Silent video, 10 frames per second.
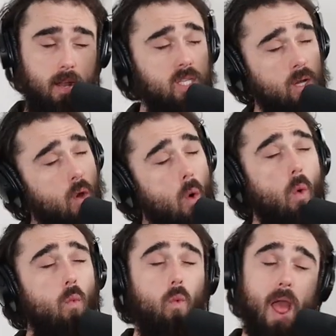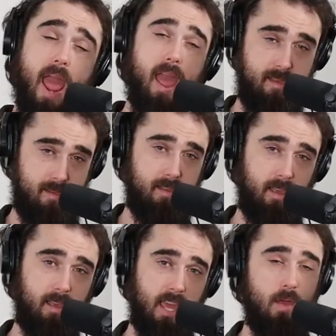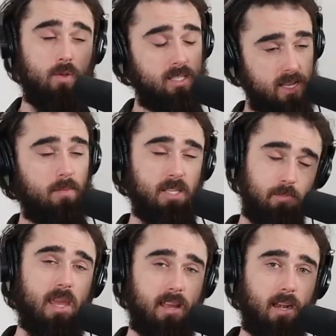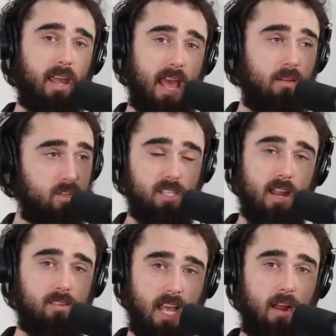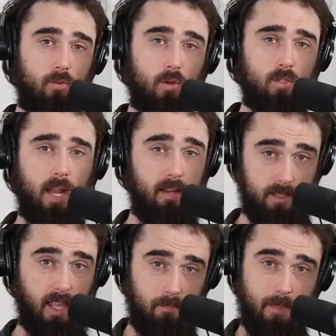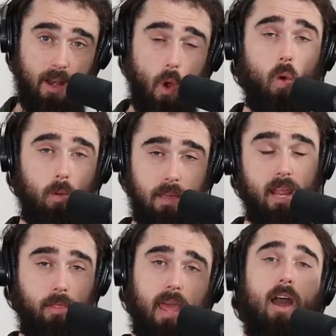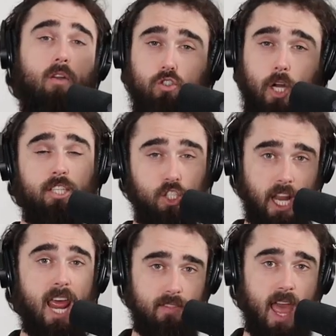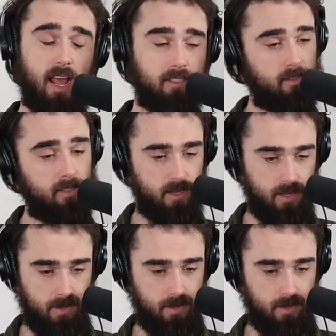There's no way he would still be speaking like Elvis years afterwards. And he like made a whole big thing out of trying to shake the accent.